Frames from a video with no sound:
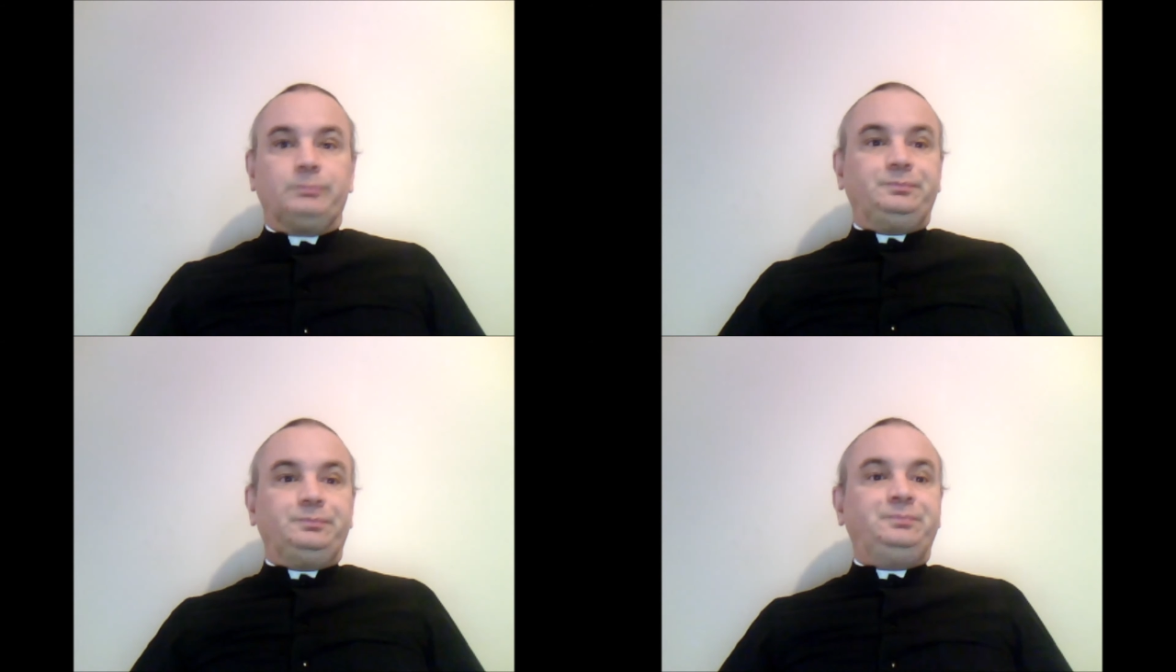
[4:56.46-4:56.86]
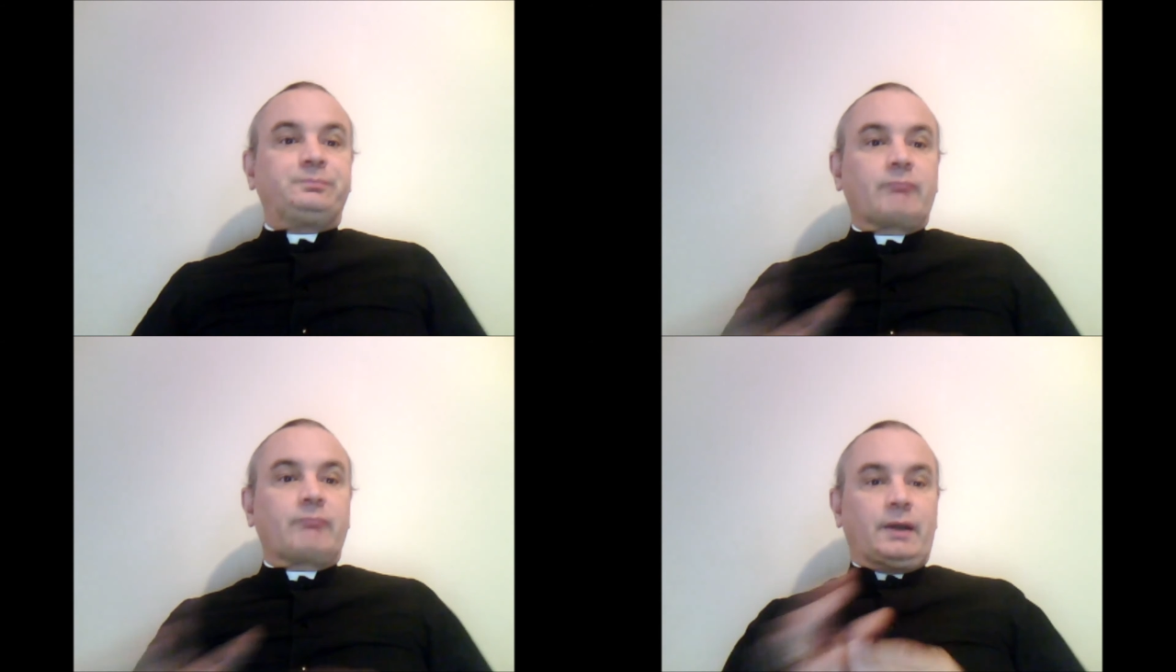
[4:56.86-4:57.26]

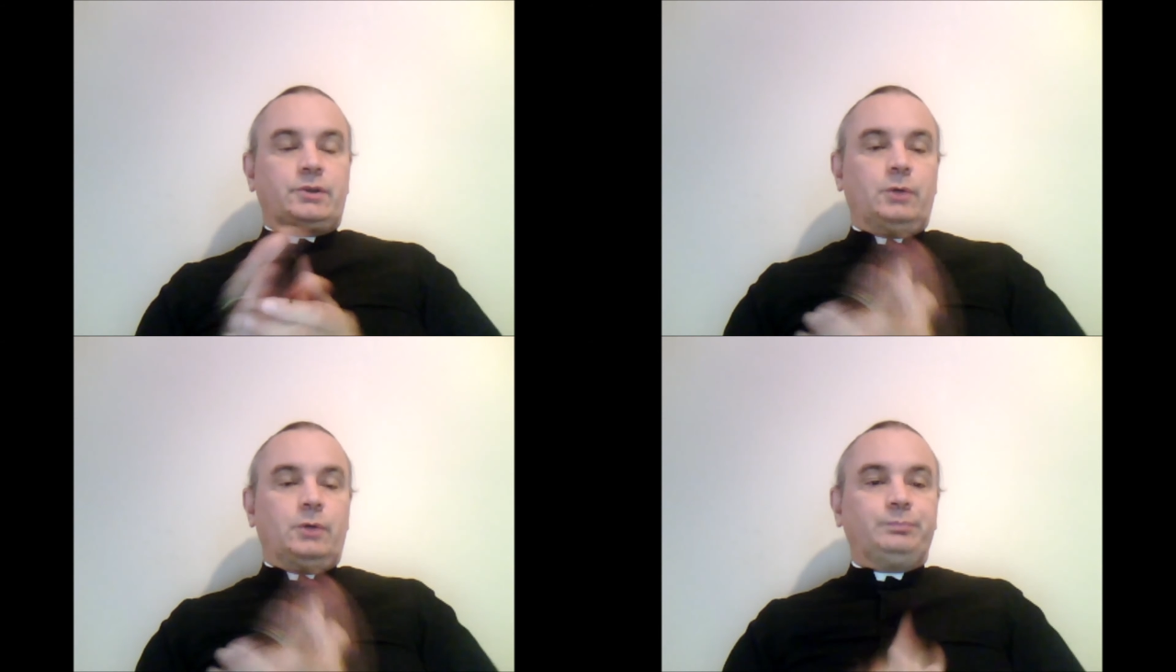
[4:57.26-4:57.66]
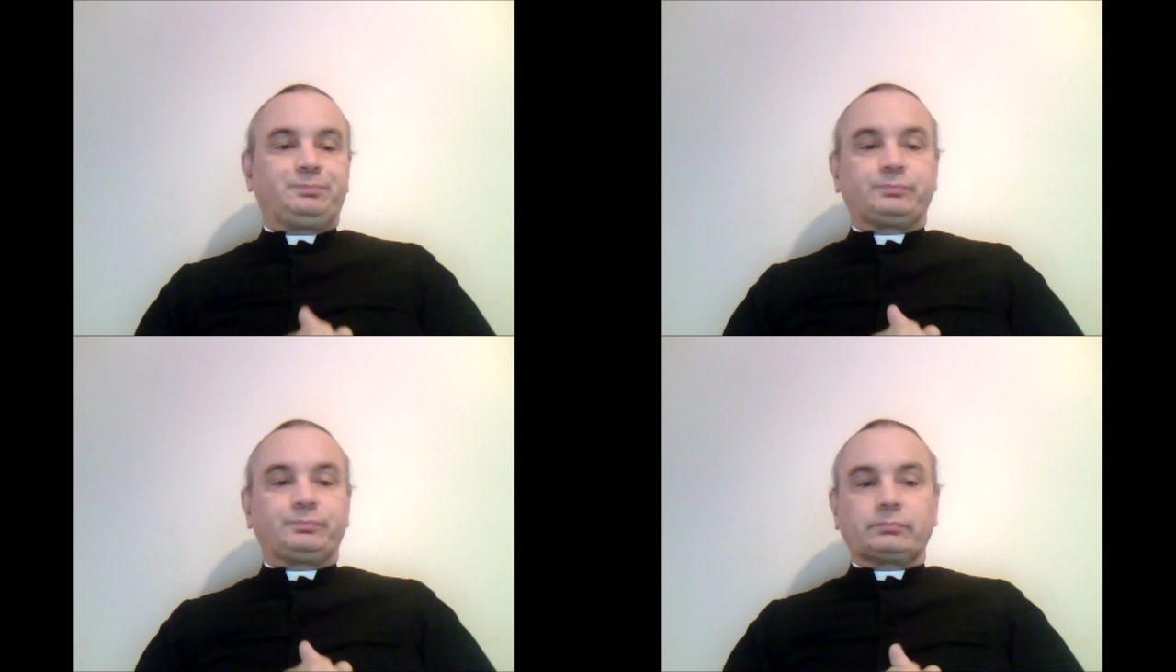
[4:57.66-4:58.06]
And so
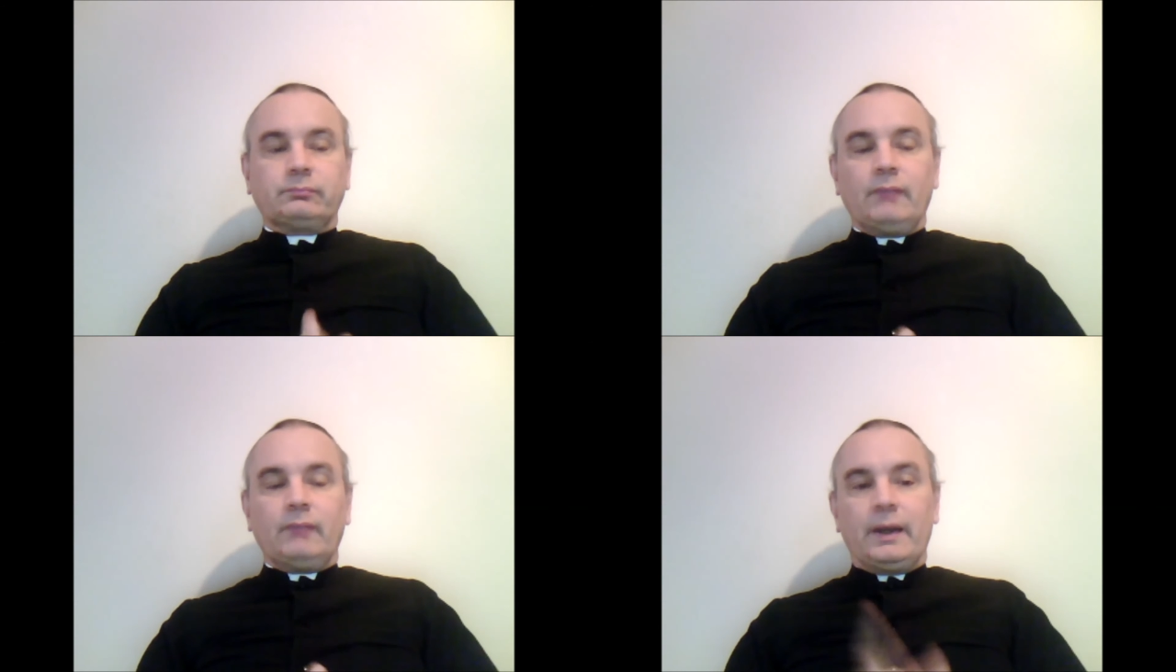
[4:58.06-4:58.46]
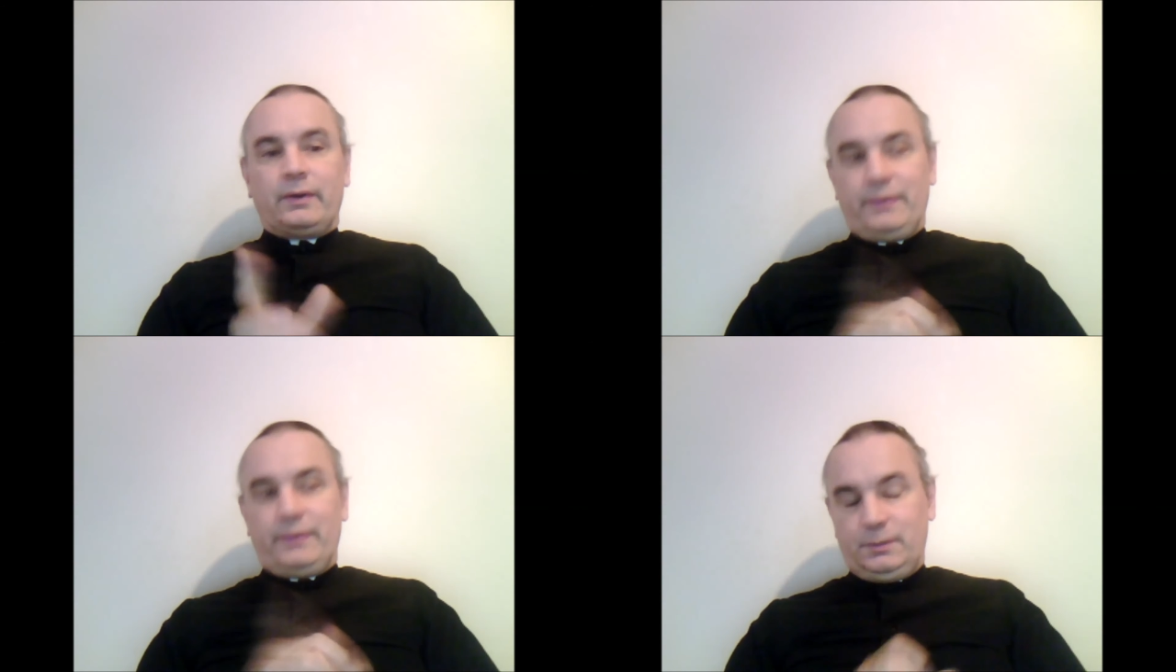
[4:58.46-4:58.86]
I
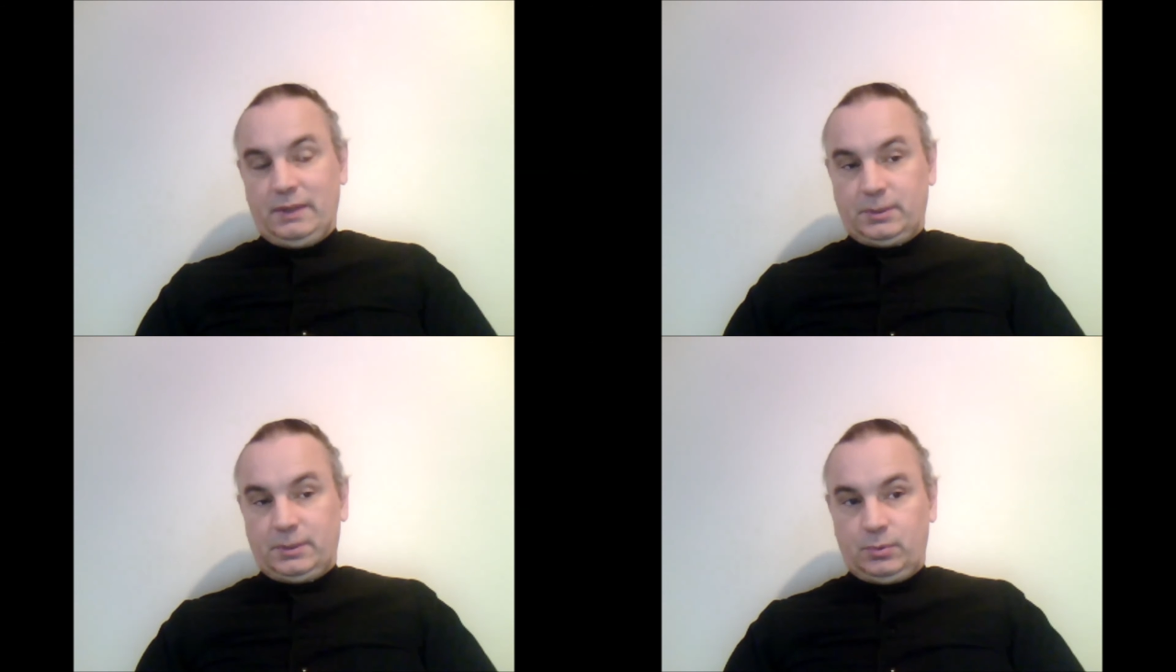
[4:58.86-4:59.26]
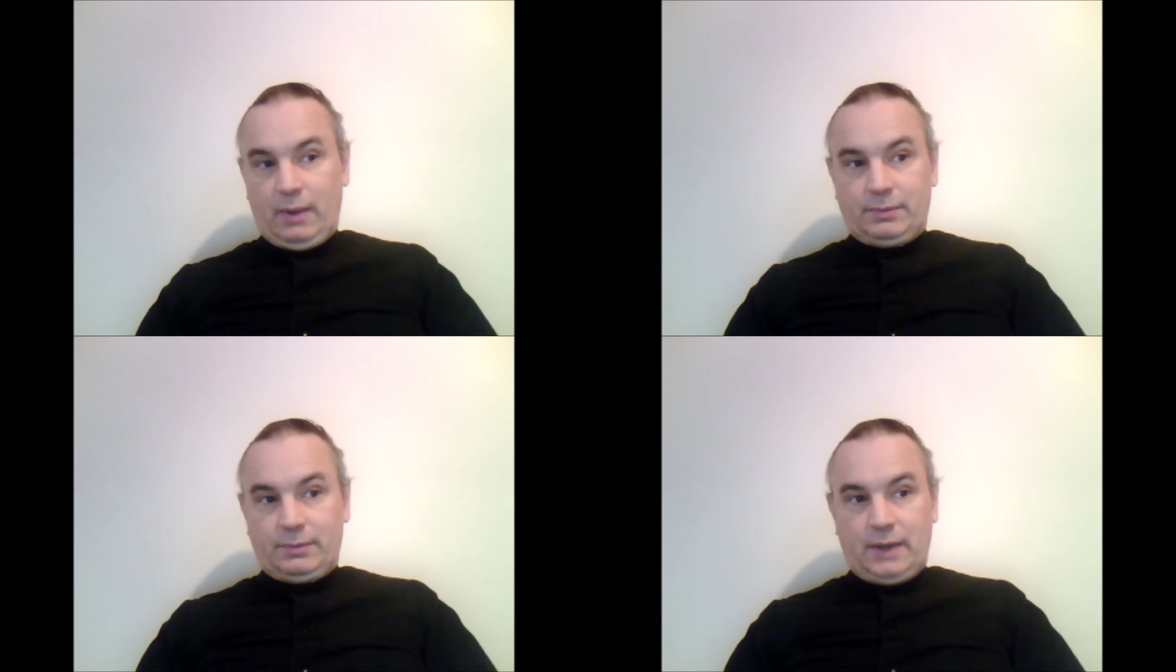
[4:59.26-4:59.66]
go on this bishop's
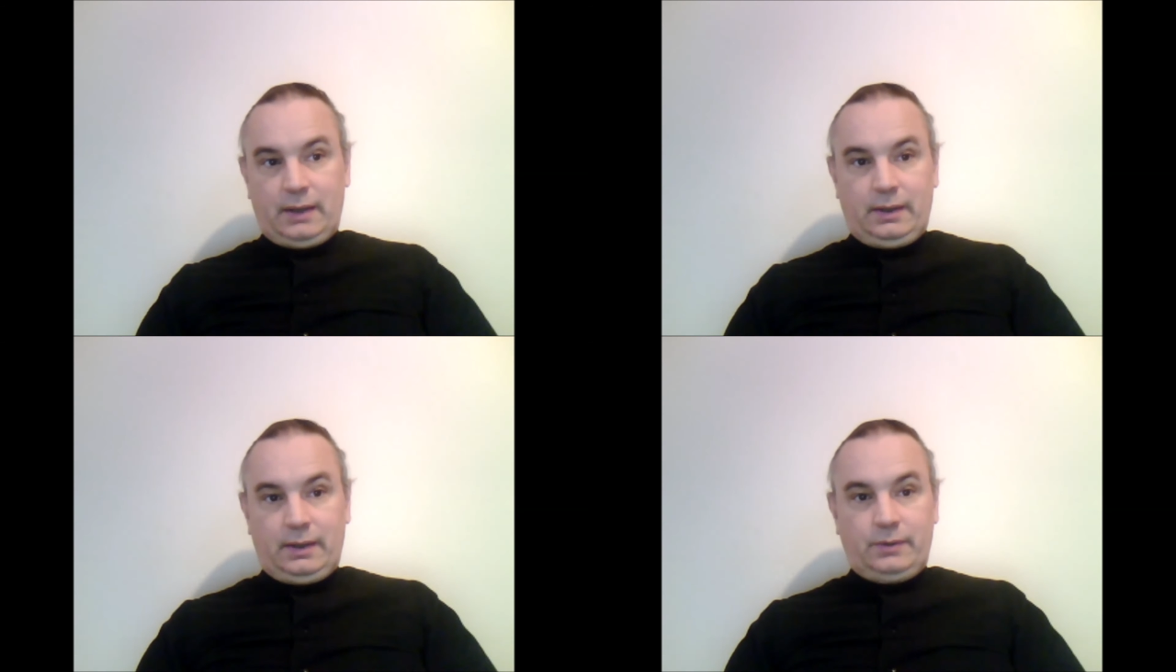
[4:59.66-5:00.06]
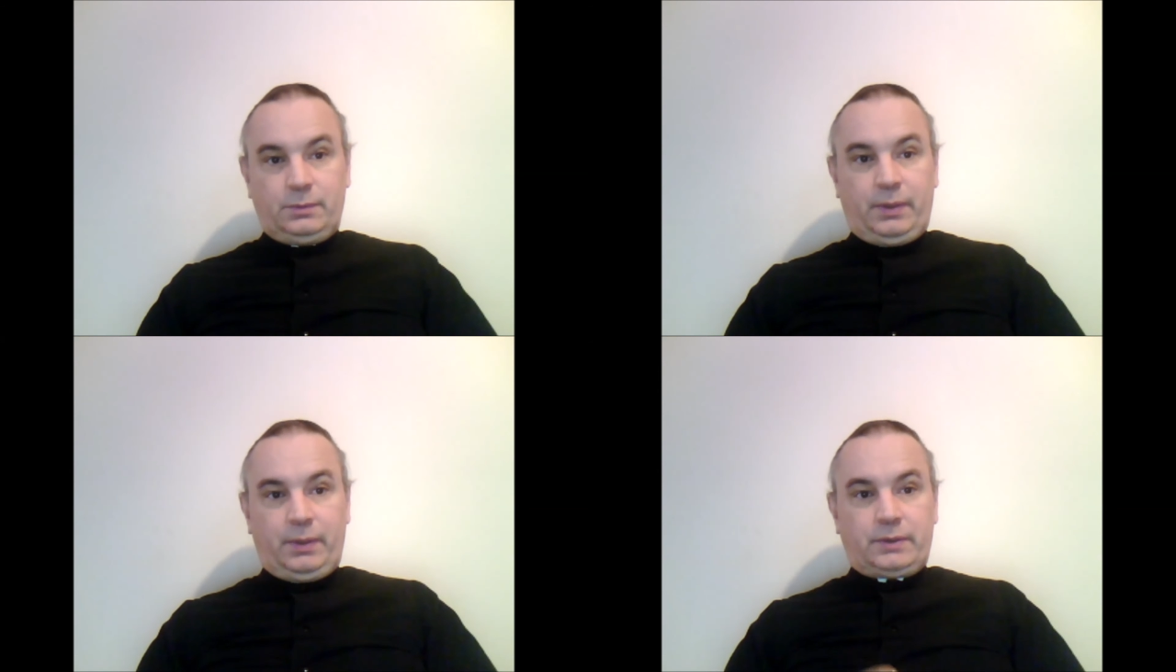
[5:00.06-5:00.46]
website, and
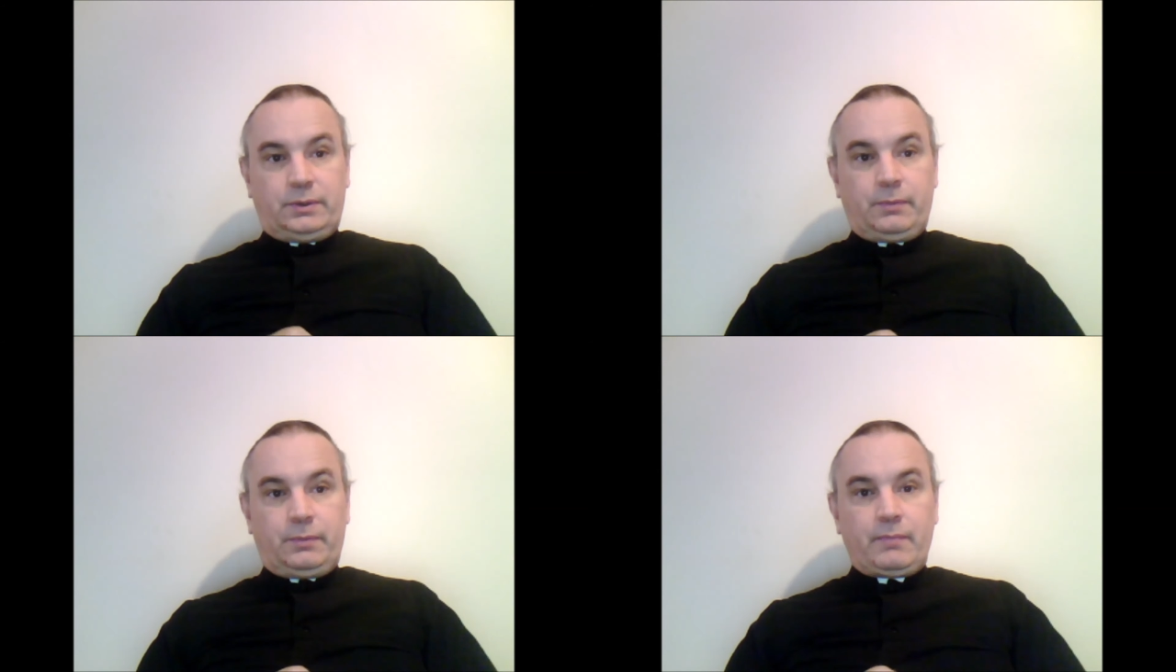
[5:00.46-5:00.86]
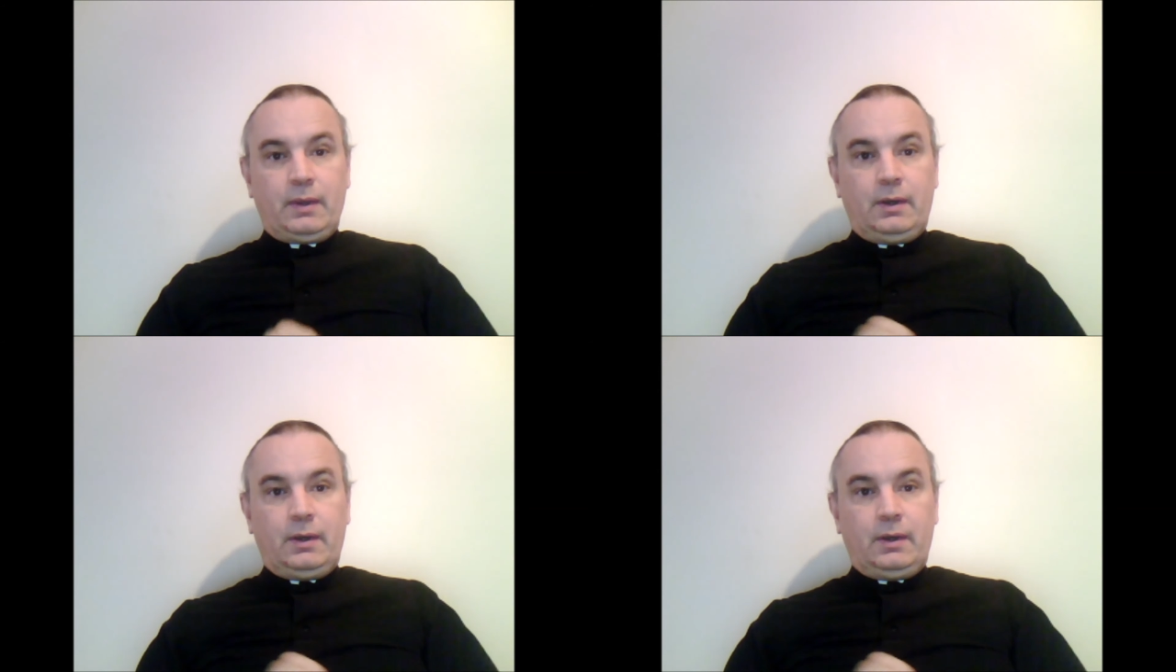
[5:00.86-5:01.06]
here's a picture